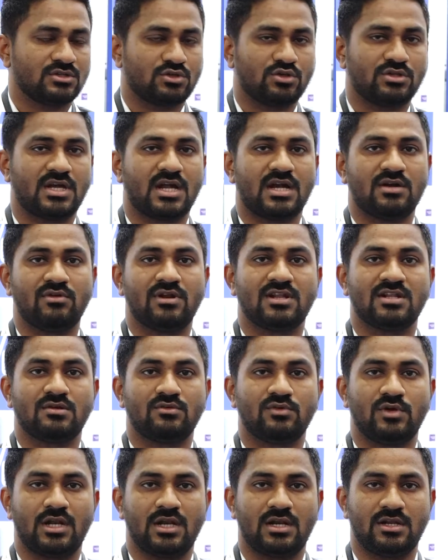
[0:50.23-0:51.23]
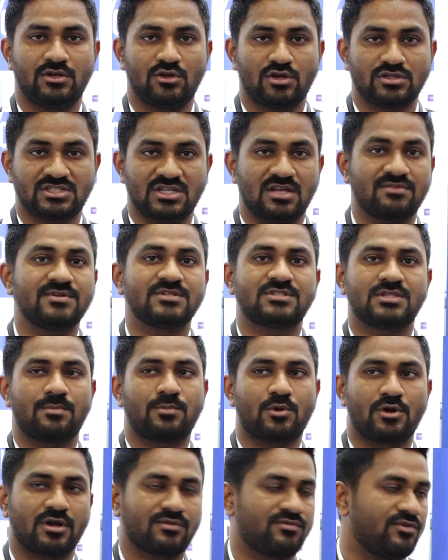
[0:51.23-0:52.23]
So that we'll you know, service the
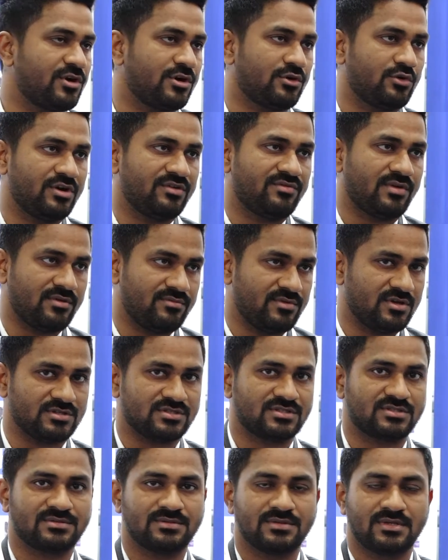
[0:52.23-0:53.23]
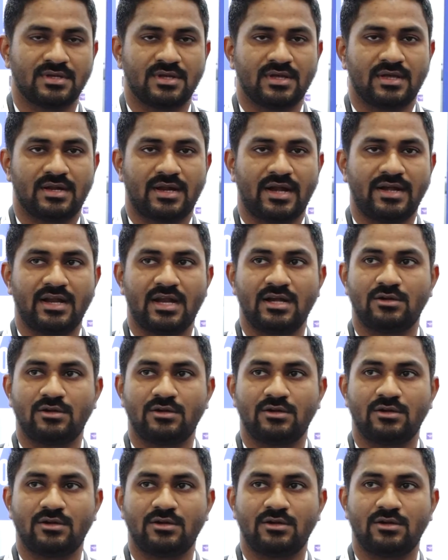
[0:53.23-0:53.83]
product for 25 years, right?